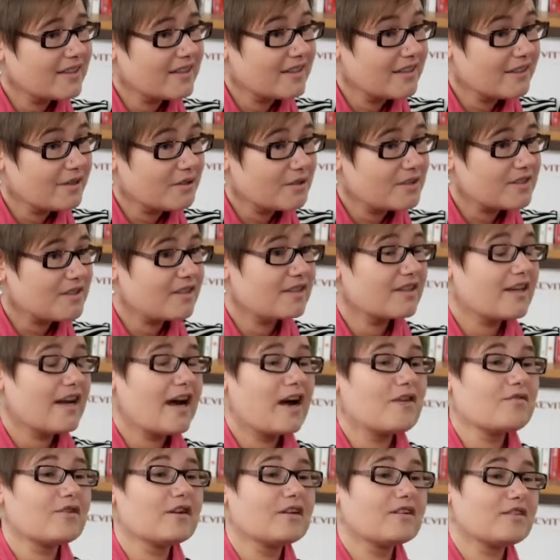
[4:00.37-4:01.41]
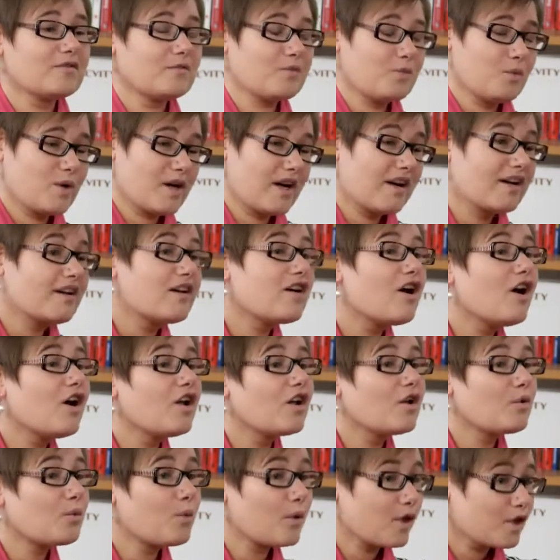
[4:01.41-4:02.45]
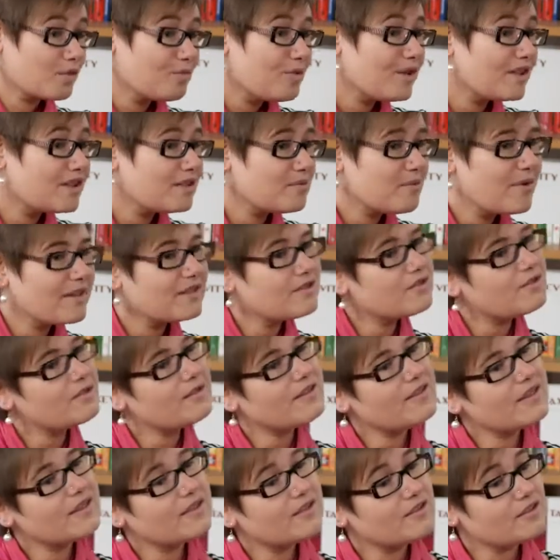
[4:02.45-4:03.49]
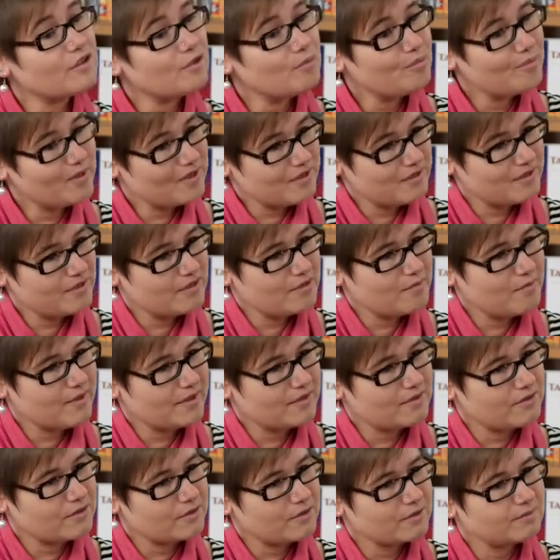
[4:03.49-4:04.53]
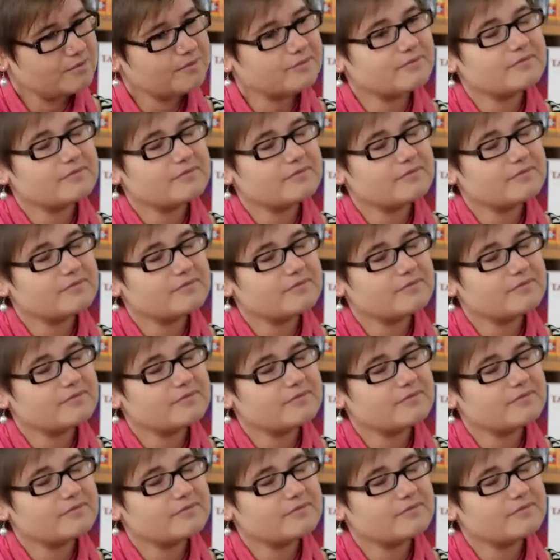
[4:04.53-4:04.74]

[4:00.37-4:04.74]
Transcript: here is that you have what I call a workplace mentor and then there's a business mentor.